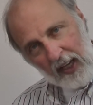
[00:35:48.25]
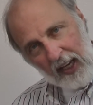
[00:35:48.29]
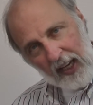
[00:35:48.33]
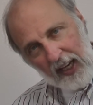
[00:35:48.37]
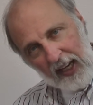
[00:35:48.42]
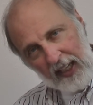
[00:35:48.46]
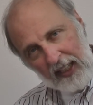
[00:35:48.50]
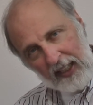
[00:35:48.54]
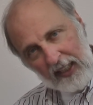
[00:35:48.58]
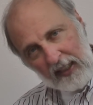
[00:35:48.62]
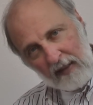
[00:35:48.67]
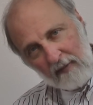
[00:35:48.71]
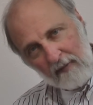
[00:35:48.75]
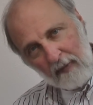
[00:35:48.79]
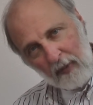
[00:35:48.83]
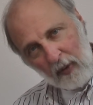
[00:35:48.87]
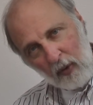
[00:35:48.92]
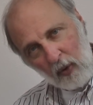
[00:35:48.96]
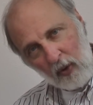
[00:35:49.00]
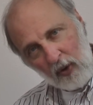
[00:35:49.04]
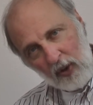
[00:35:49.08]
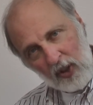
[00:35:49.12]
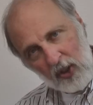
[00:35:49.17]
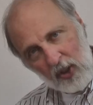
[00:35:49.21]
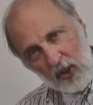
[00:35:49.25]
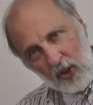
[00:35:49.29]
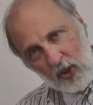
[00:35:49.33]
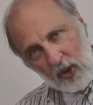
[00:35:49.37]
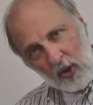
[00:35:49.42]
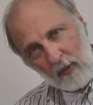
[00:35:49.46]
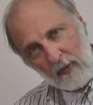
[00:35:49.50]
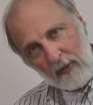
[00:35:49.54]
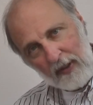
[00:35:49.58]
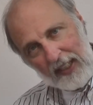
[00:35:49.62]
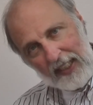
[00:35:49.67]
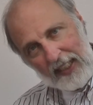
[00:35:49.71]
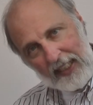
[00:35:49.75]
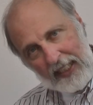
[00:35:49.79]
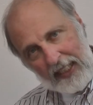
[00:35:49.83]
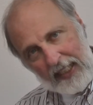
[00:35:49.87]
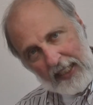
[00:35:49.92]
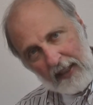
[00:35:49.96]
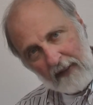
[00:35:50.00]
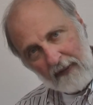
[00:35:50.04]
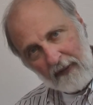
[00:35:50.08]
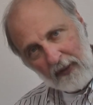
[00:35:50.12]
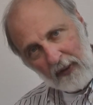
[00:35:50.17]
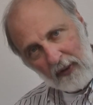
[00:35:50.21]
it's important to be
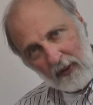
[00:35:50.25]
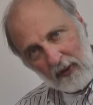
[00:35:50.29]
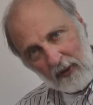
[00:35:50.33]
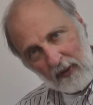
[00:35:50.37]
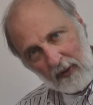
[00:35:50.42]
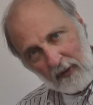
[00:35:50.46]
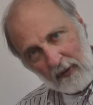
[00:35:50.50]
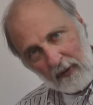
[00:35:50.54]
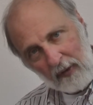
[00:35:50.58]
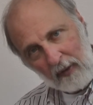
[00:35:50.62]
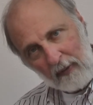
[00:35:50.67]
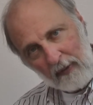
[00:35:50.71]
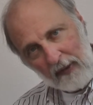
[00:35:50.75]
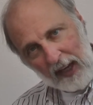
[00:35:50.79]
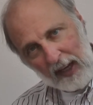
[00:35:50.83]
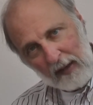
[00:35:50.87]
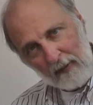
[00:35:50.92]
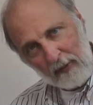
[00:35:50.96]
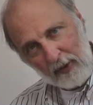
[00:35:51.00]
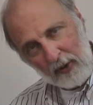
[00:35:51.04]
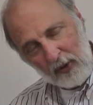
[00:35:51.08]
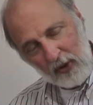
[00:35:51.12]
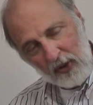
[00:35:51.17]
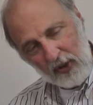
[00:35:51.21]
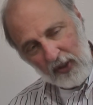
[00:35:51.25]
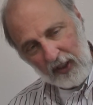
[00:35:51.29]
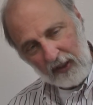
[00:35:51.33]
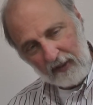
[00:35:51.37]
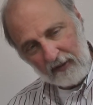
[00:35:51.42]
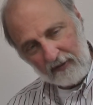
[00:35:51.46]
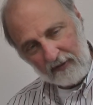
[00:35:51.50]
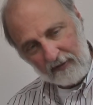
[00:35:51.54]
different from that person.